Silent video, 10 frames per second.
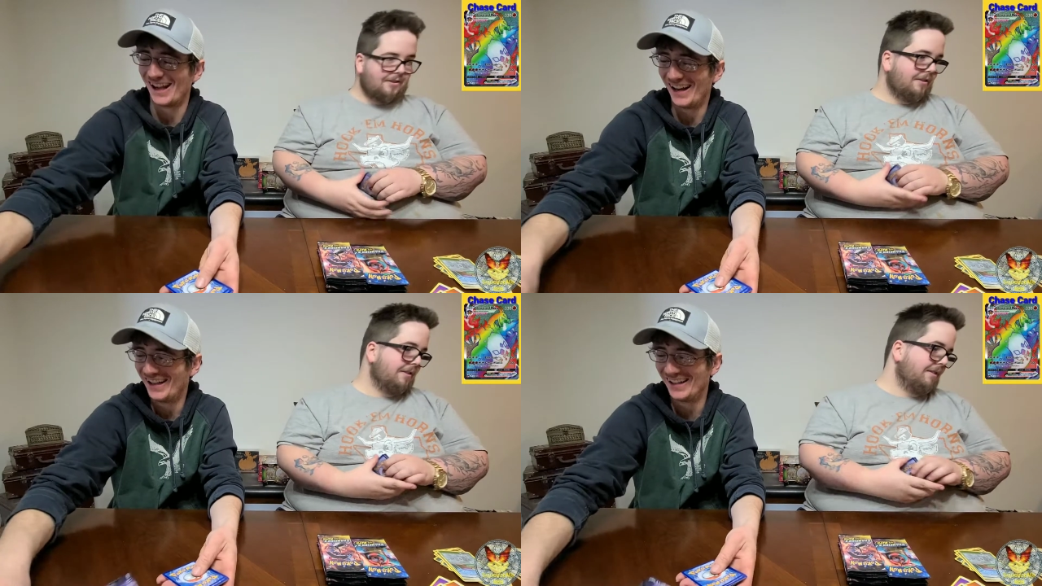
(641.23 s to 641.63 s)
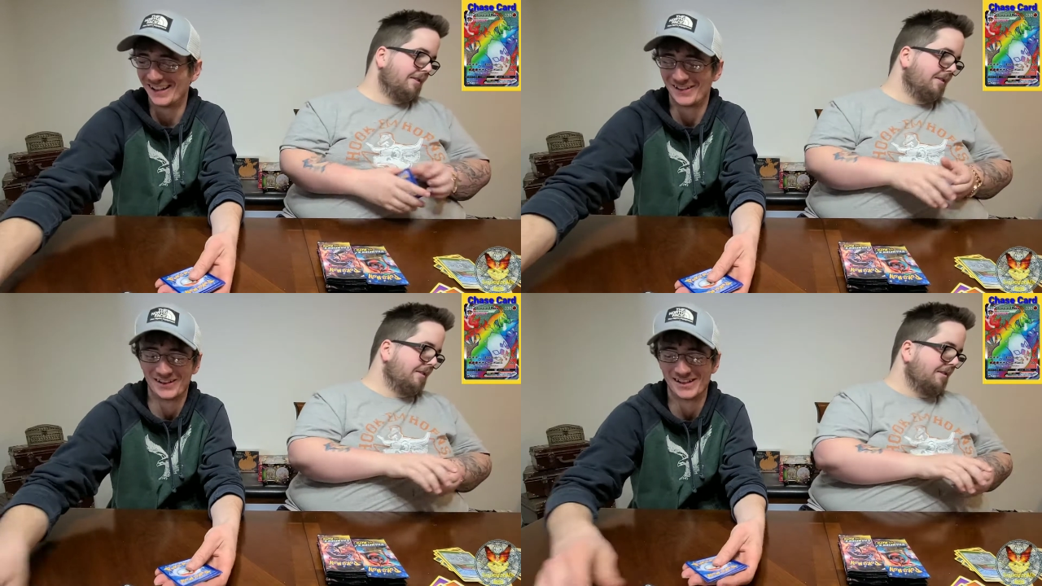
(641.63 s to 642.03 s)

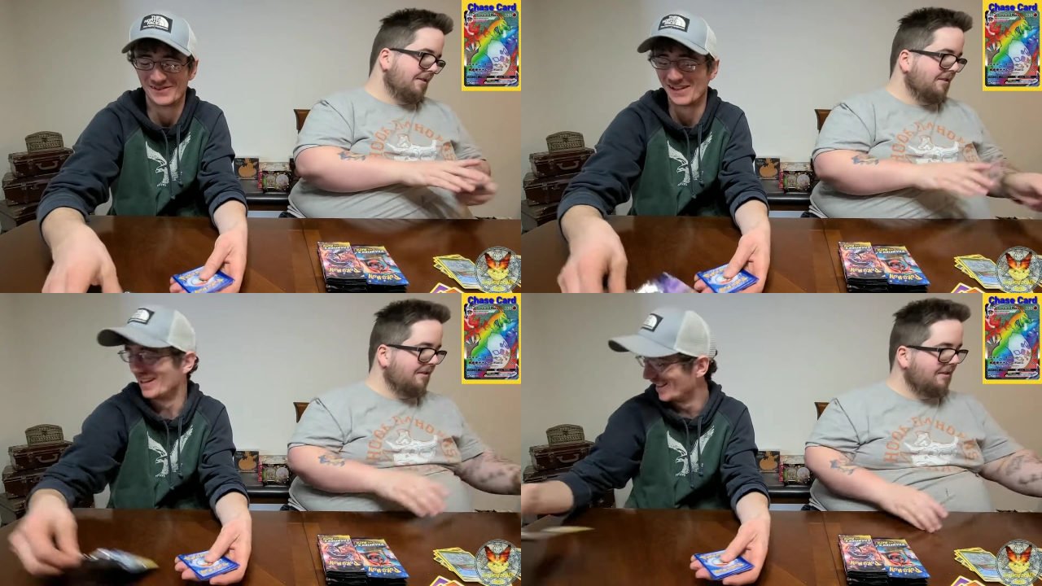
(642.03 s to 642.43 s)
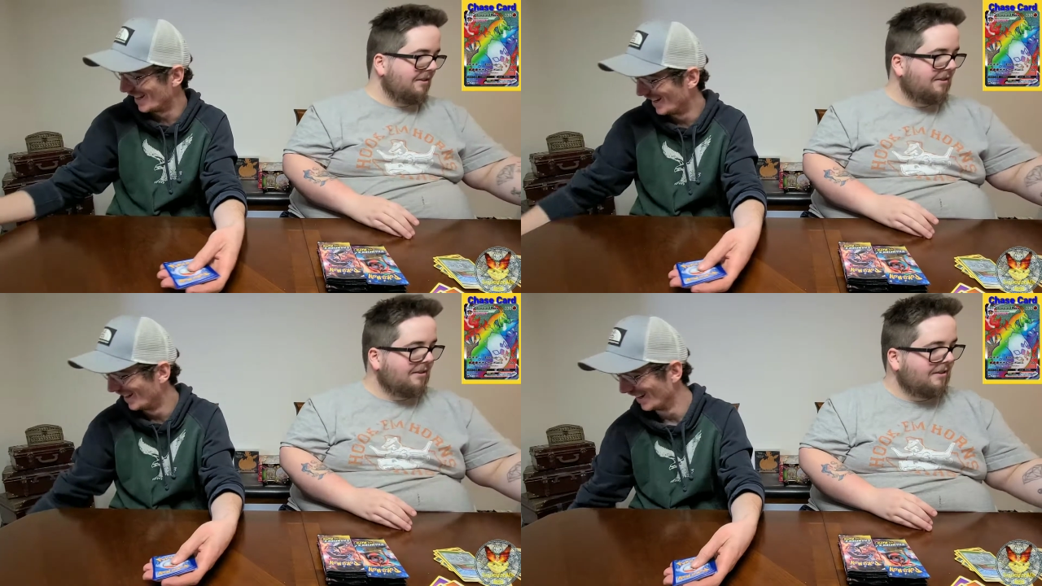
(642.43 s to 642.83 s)
Speaker 1: excited ever in it
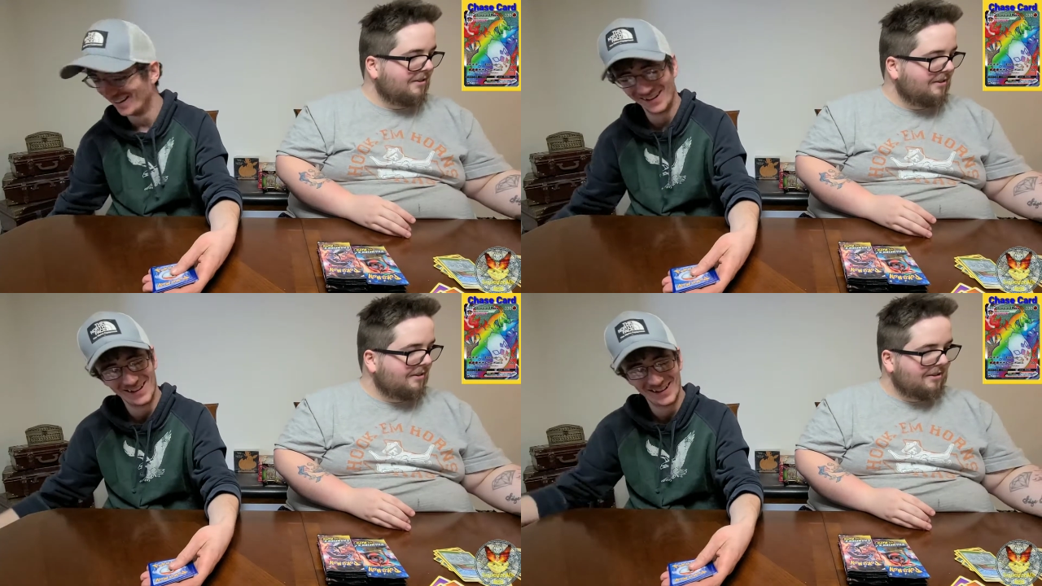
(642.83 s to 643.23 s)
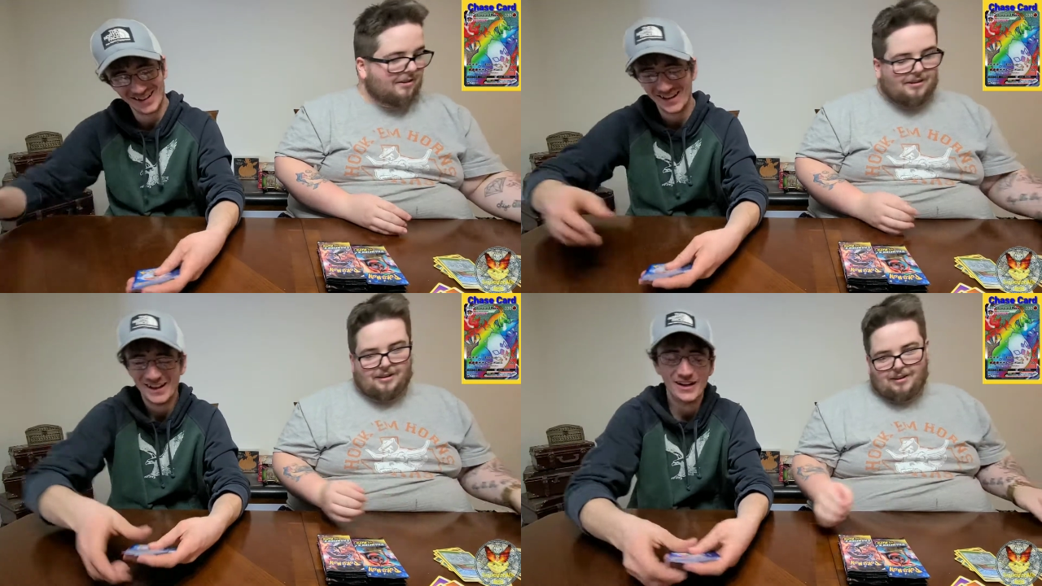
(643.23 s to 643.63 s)
there.
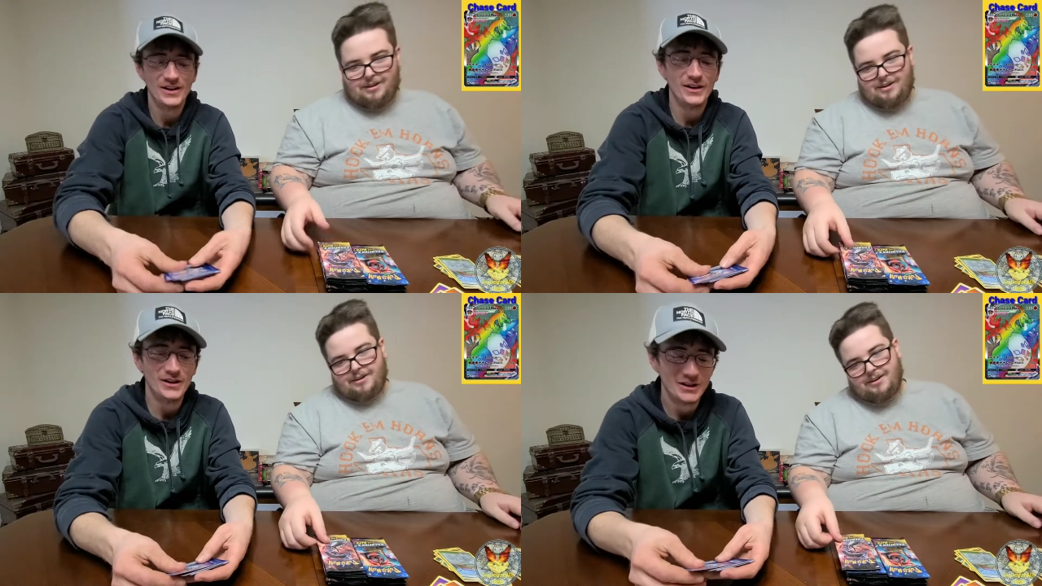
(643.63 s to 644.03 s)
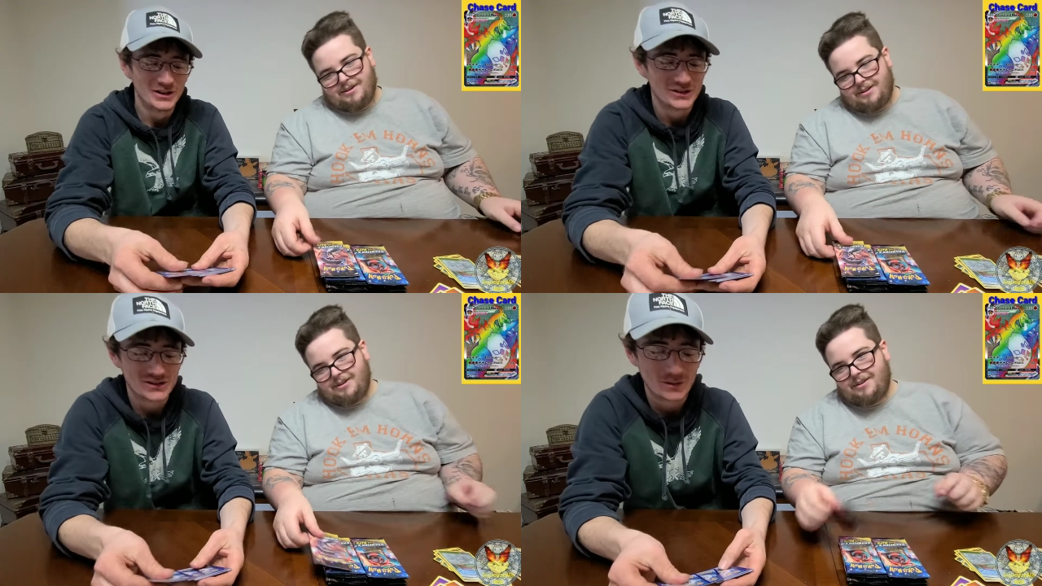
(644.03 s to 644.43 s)

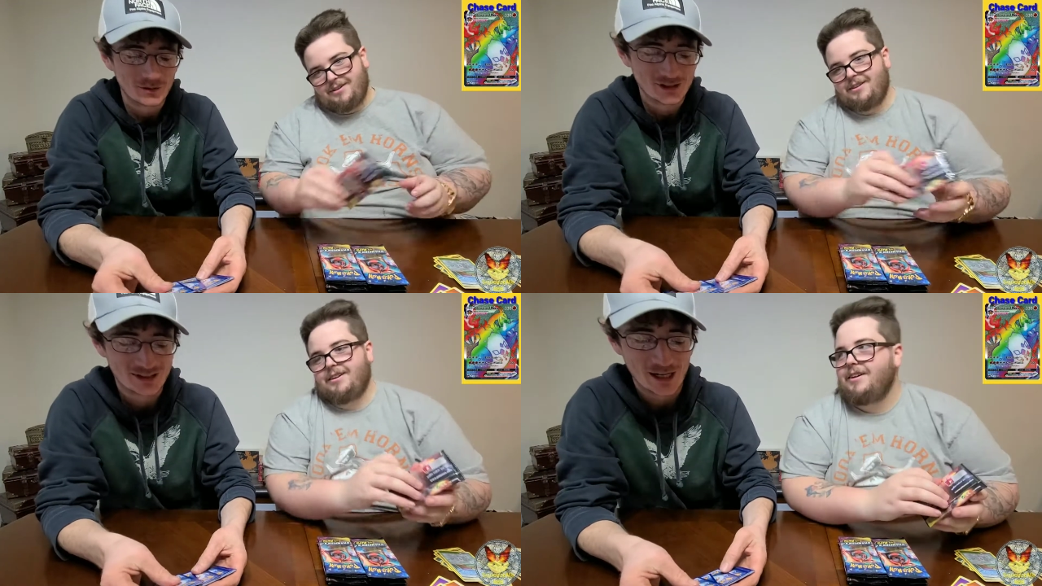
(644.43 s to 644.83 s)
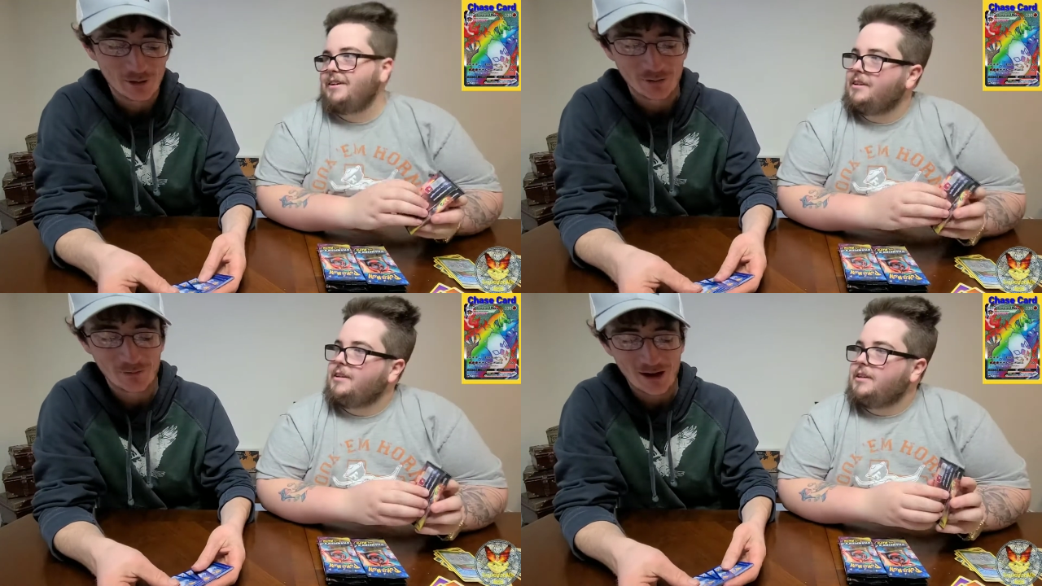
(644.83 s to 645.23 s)
So much
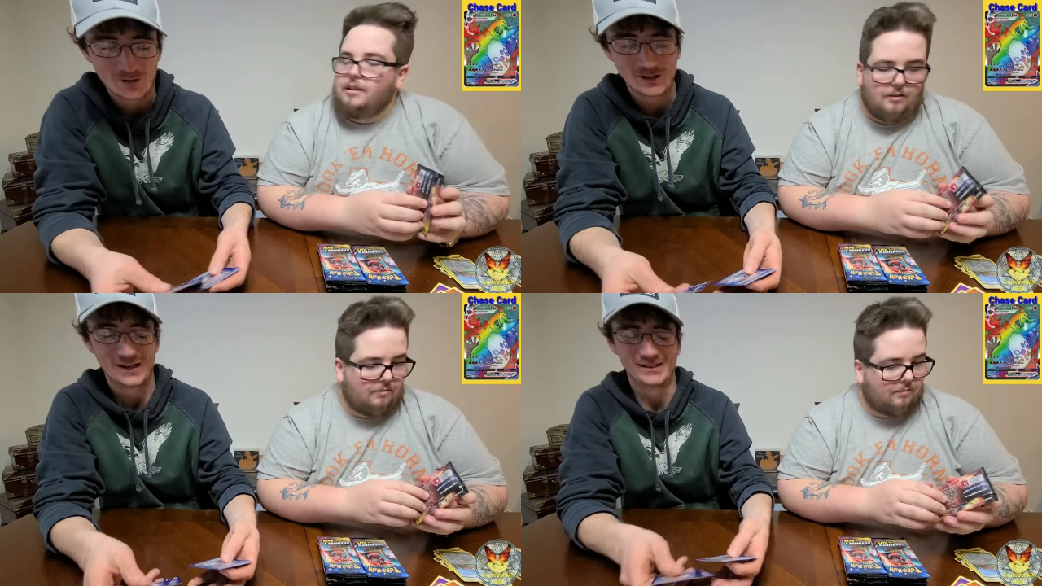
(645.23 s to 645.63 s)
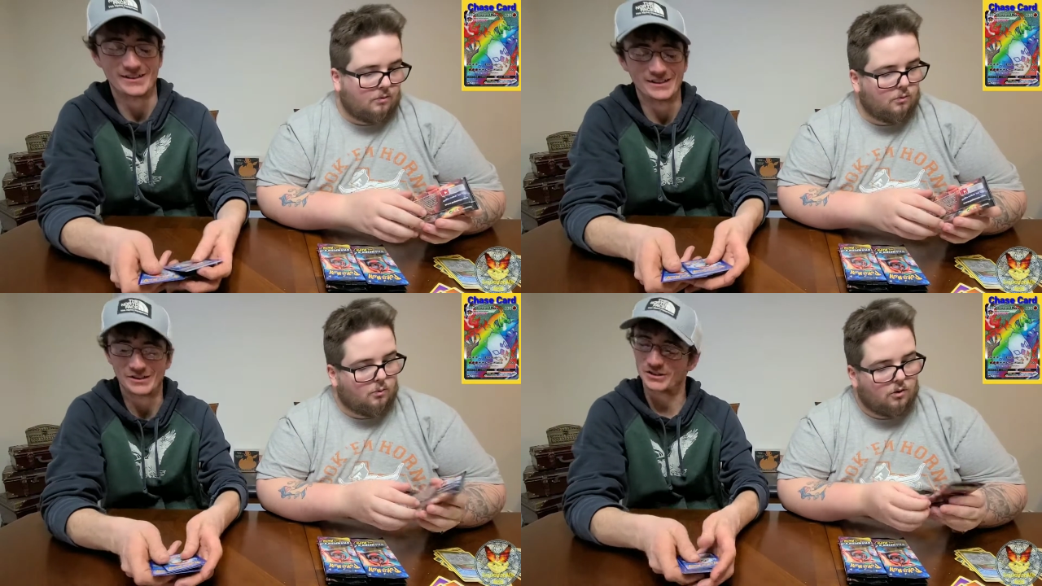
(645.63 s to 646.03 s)
excitement for five
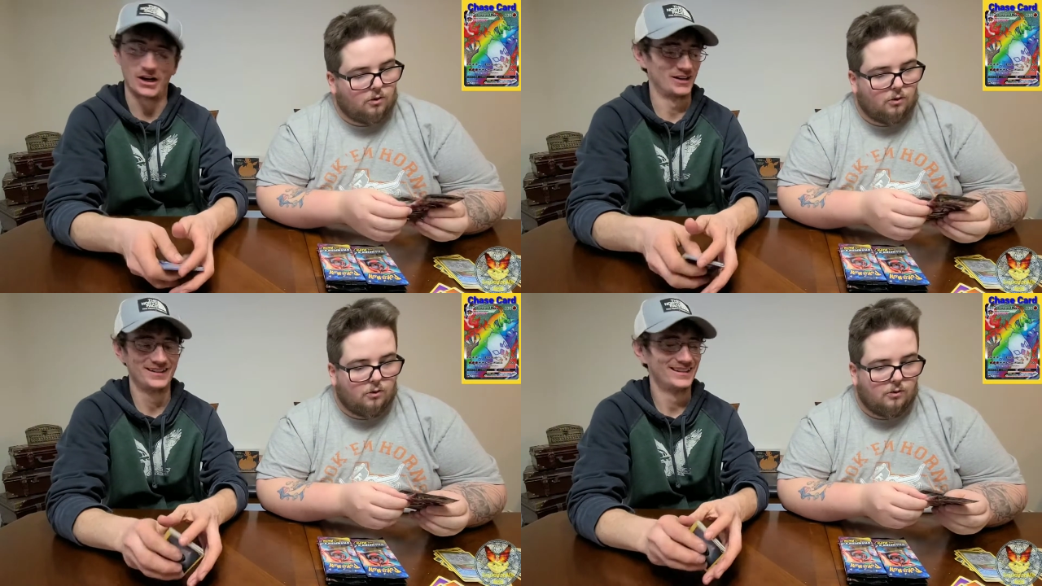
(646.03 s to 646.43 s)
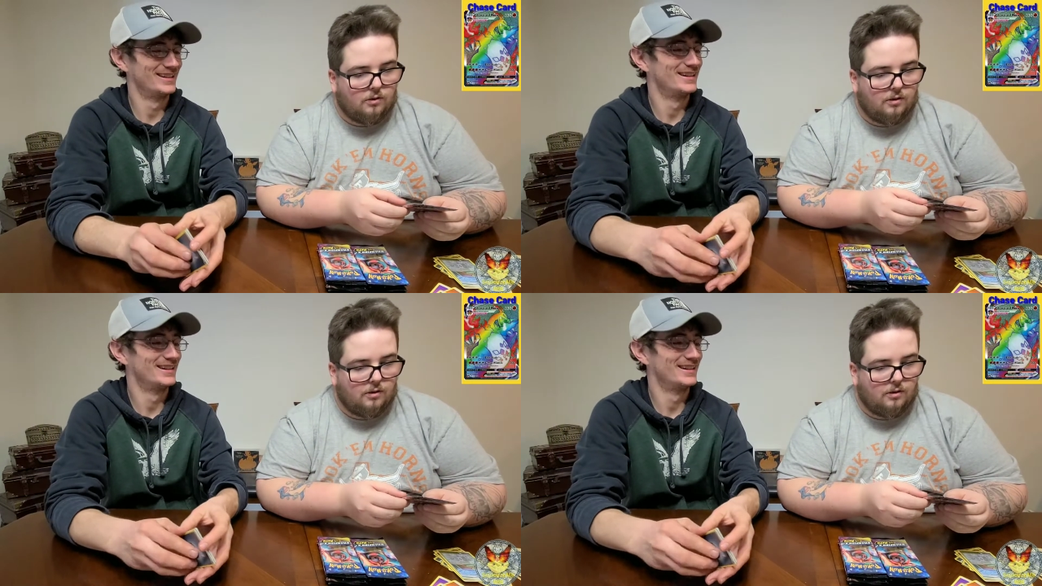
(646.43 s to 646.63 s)
seconds. I'm just Whoa.